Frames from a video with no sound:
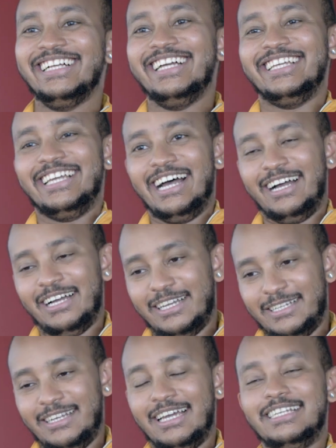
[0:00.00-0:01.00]
Yeah,
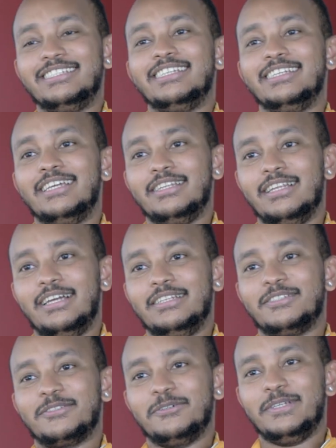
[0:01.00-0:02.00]
in
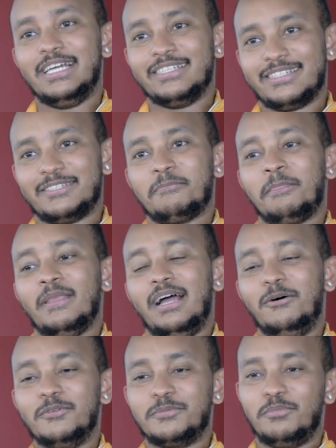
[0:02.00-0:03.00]
1989. So yes,
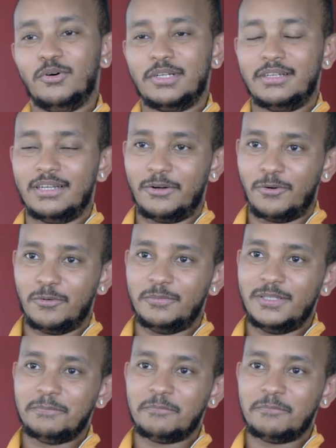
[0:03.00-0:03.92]
I was born in Nairobi.